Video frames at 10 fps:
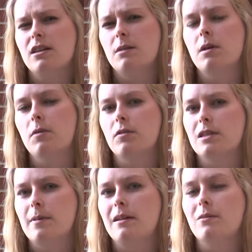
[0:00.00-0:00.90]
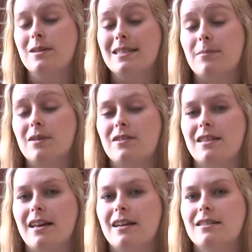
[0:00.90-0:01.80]
I think people are receptive to
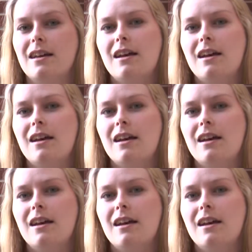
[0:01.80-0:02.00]
that.